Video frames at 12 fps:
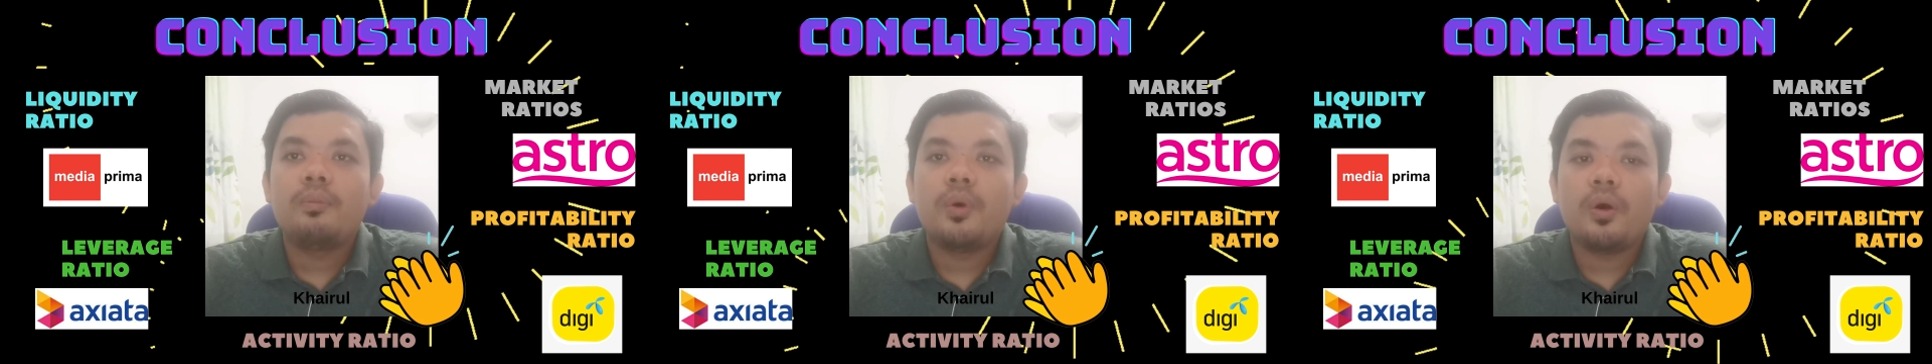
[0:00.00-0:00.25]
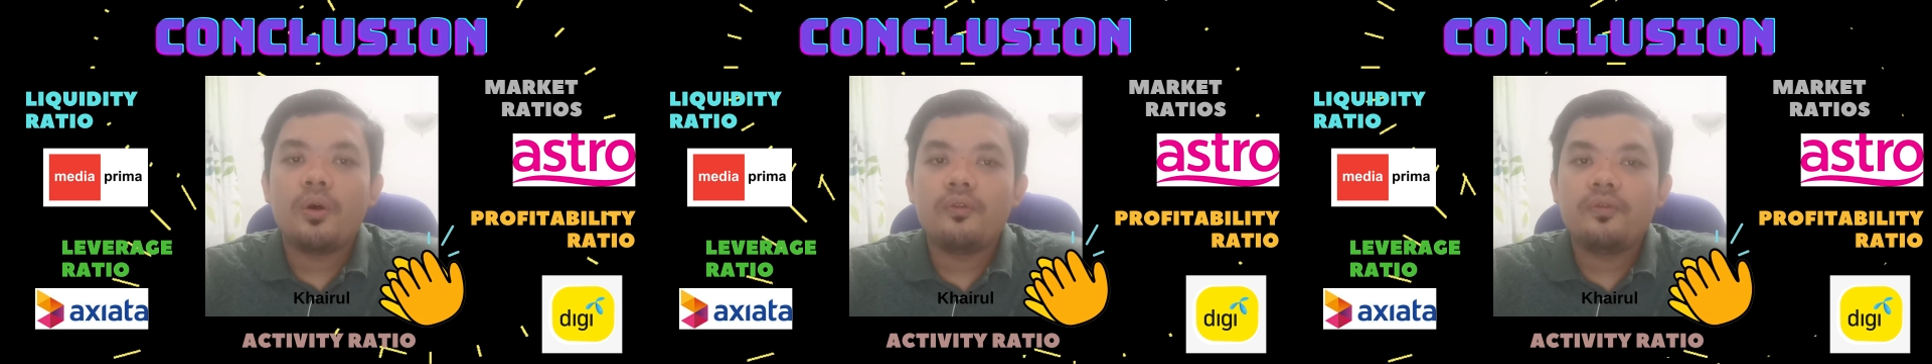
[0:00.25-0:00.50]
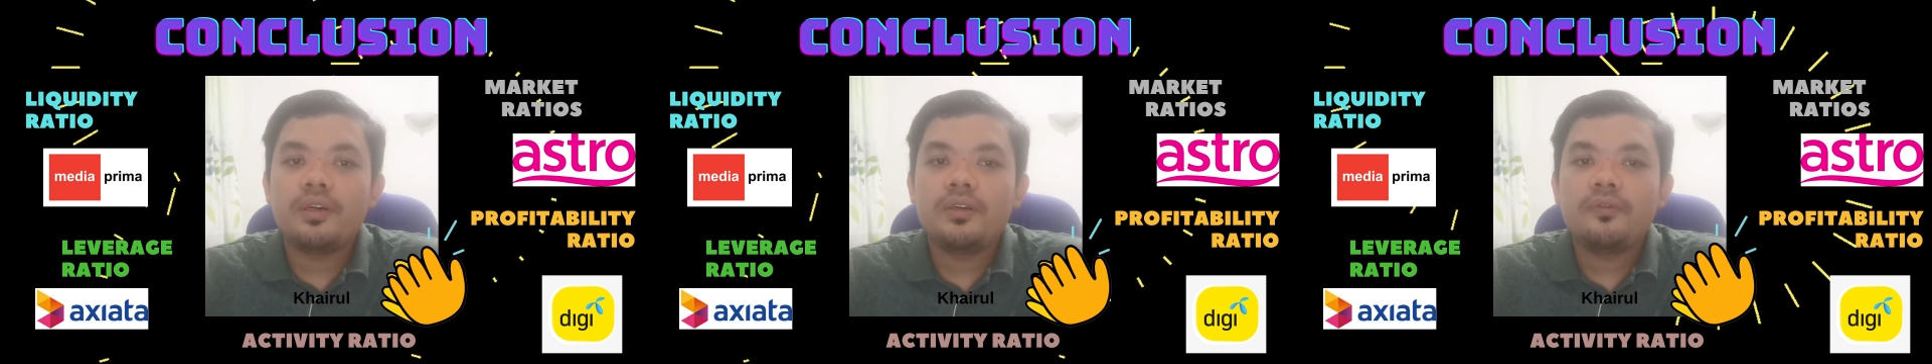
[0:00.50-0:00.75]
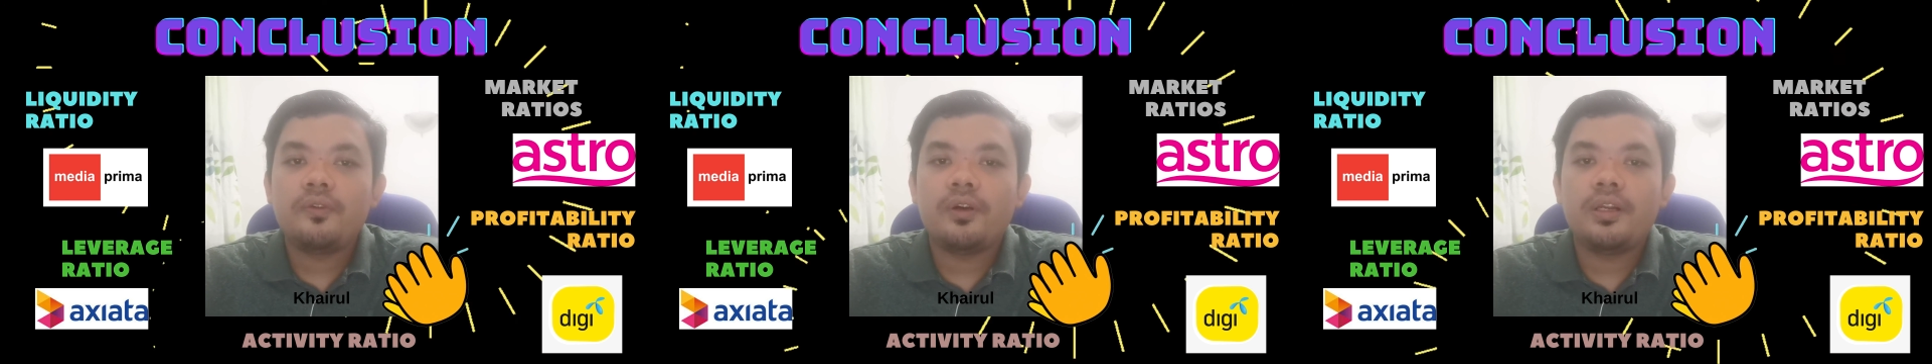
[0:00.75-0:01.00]

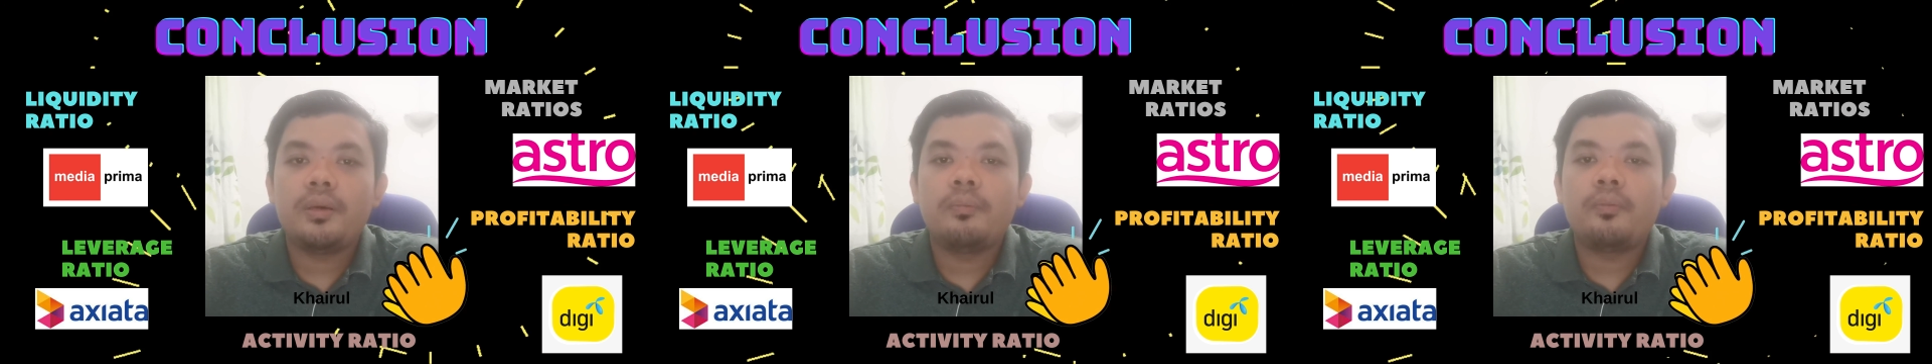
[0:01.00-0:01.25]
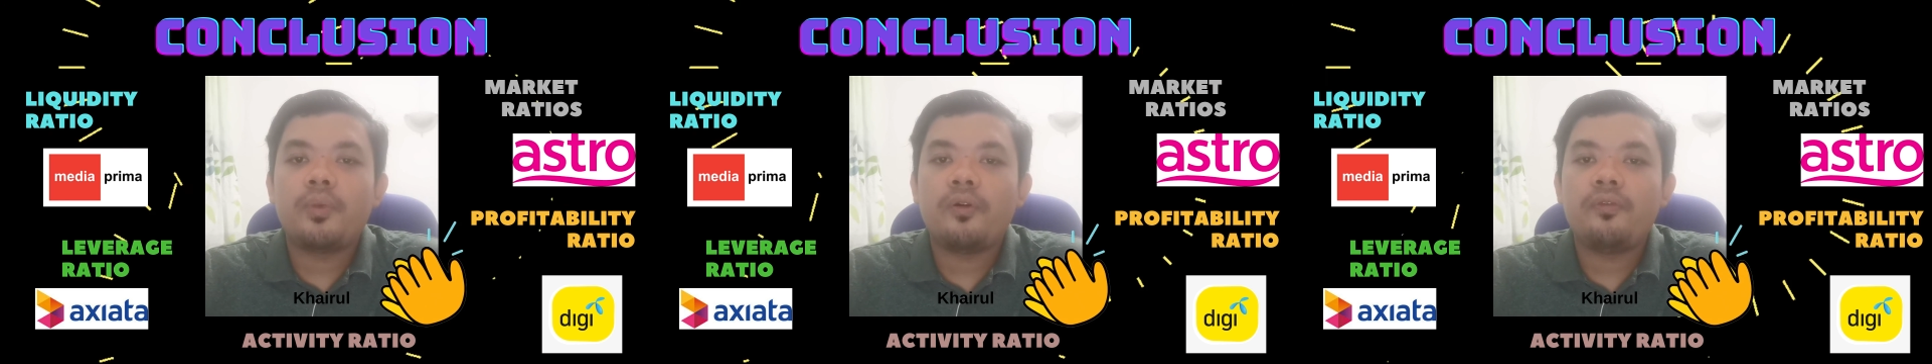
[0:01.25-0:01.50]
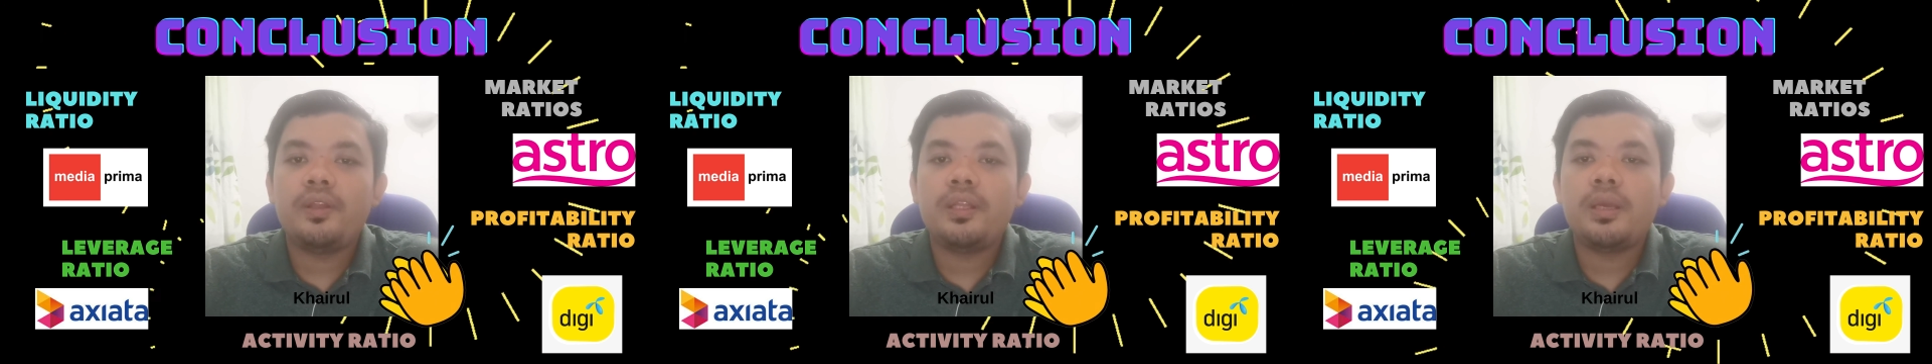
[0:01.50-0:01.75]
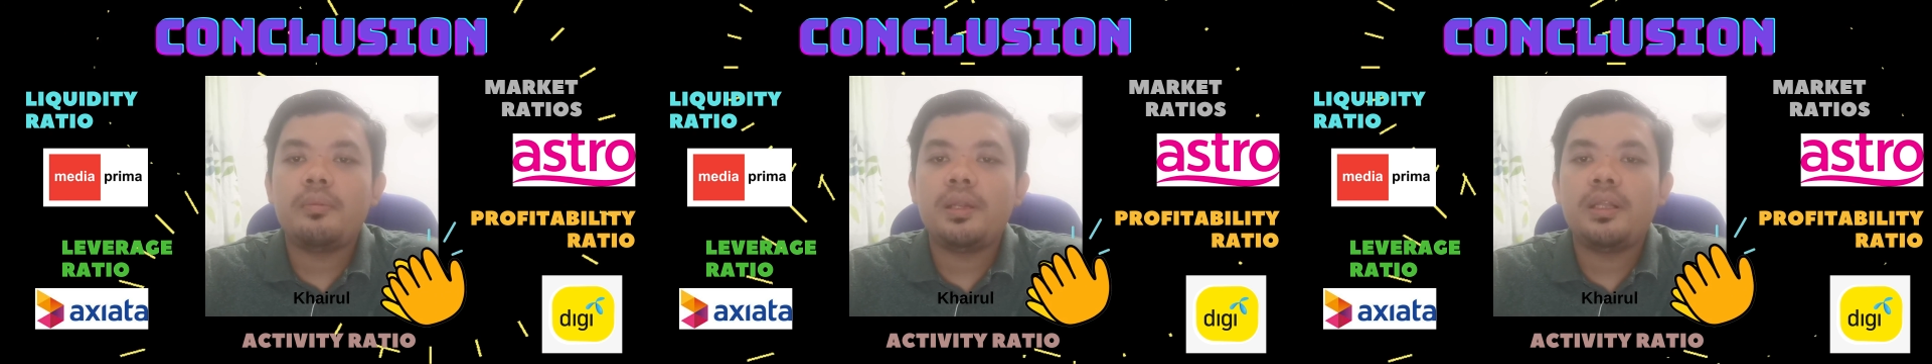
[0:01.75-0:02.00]
Moreover, for the
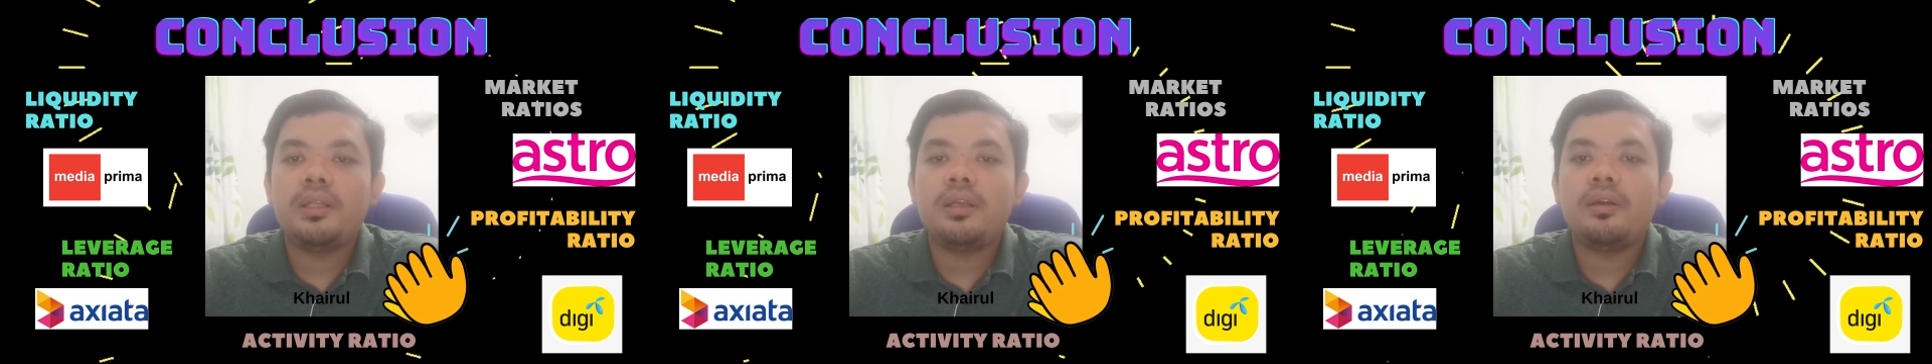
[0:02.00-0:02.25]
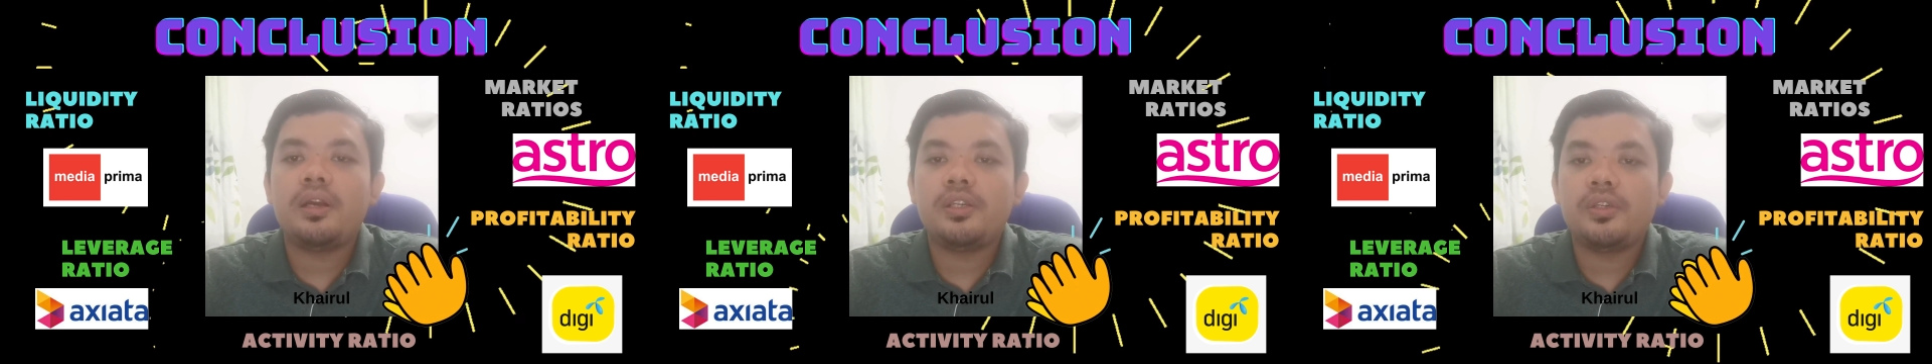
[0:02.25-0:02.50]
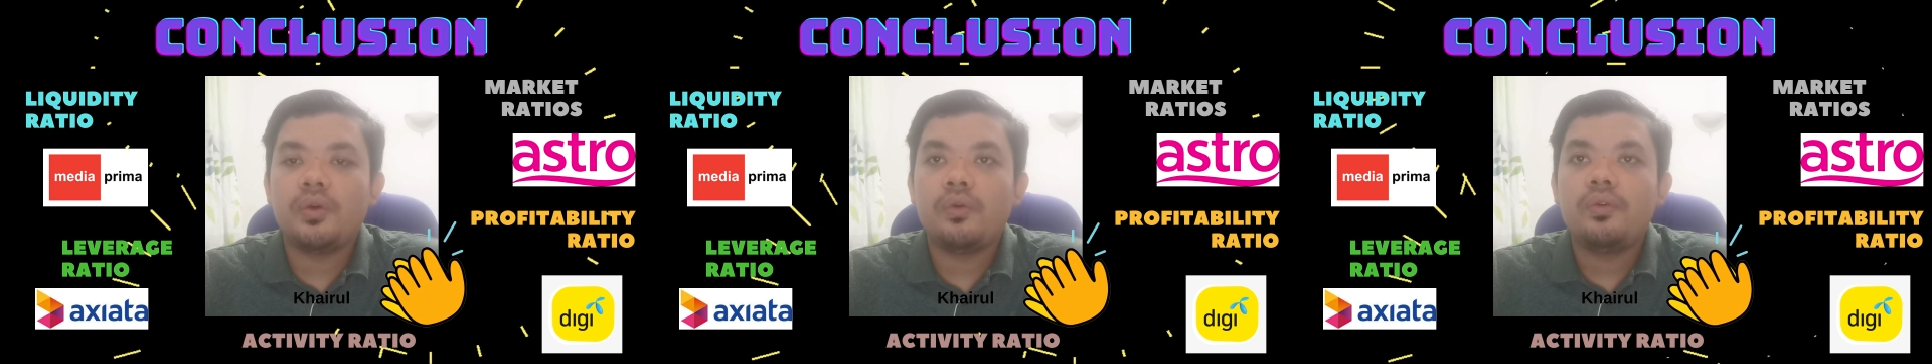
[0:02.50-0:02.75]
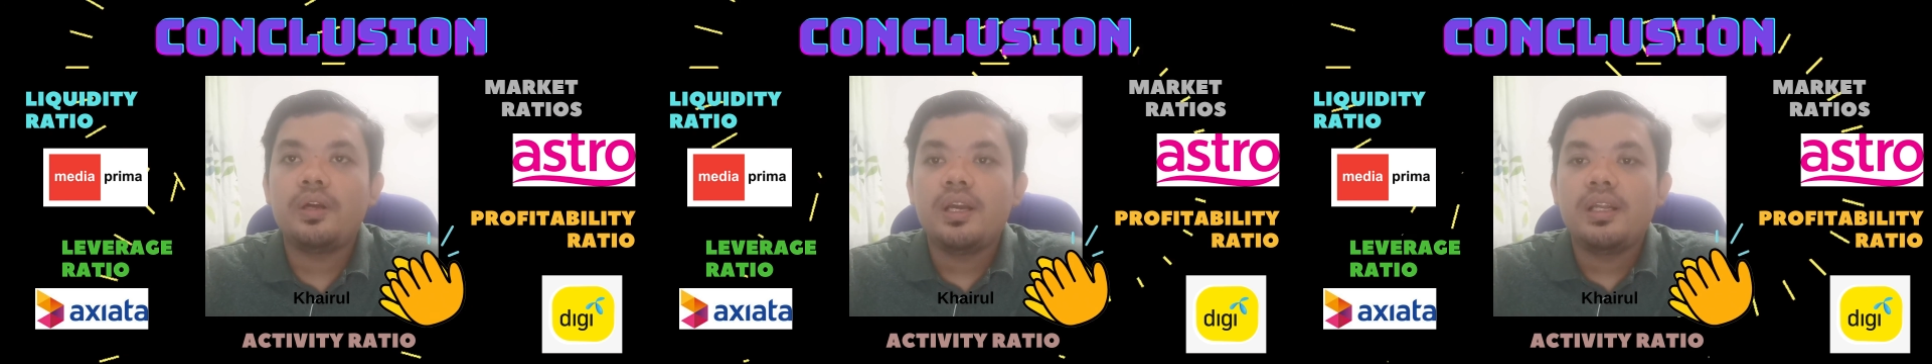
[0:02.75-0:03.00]
profitability
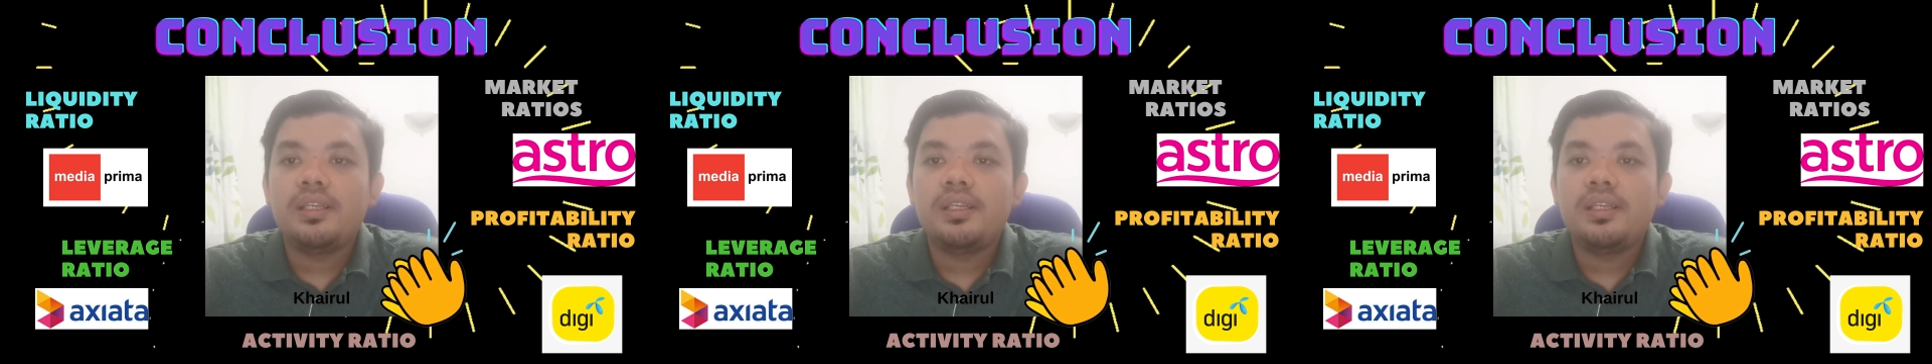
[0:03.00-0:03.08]
ratio,